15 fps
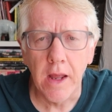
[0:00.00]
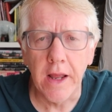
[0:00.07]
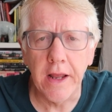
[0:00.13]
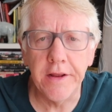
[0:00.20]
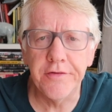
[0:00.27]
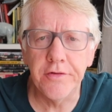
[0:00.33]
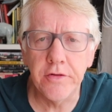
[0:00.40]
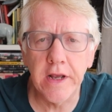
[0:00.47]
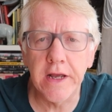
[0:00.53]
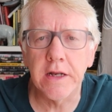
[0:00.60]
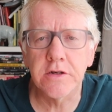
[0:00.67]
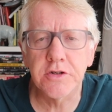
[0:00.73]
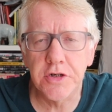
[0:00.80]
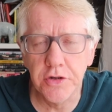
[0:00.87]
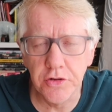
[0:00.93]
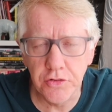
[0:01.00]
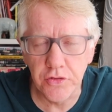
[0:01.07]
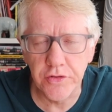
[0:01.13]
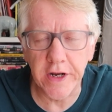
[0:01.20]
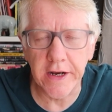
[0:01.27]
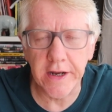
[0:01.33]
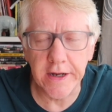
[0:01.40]
is you get
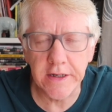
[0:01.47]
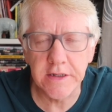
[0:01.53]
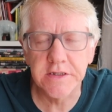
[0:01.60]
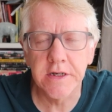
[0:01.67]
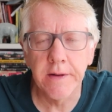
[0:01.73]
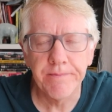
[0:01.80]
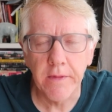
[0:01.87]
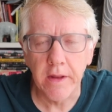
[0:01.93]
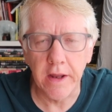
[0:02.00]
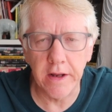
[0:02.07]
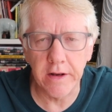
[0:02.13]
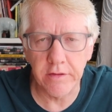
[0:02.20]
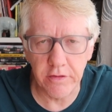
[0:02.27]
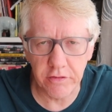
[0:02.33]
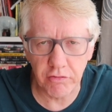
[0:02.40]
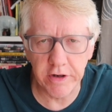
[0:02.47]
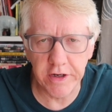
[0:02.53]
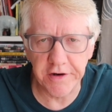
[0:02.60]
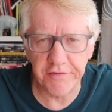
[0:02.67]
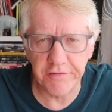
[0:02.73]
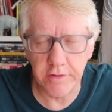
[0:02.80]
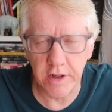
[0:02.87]
2 days in three
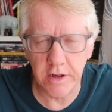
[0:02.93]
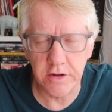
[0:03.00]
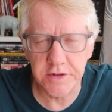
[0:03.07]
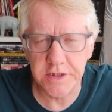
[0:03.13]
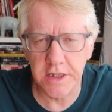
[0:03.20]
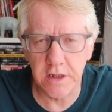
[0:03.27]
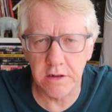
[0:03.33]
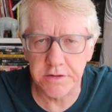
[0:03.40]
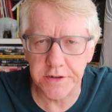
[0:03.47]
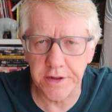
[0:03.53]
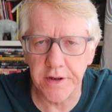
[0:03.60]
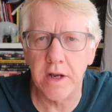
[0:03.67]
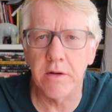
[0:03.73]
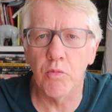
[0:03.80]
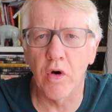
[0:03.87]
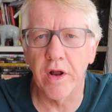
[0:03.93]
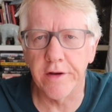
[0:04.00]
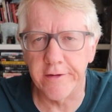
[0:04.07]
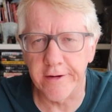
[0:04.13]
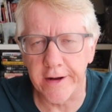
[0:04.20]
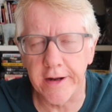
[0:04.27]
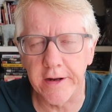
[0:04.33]
different hotels and then
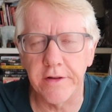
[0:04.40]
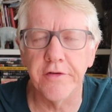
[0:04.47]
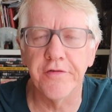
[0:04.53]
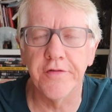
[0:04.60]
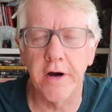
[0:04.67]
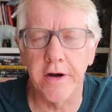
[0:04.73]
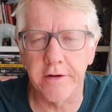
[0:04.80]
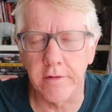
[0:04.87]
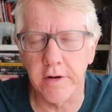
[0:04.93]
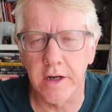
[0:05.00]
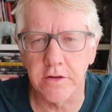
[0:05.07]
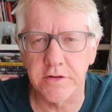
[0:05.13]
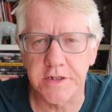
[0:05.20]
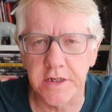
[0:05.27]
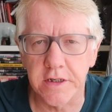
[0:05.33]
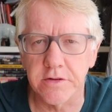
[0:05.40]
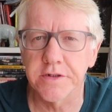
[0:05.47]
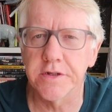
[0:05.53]
1 day in the final hotel.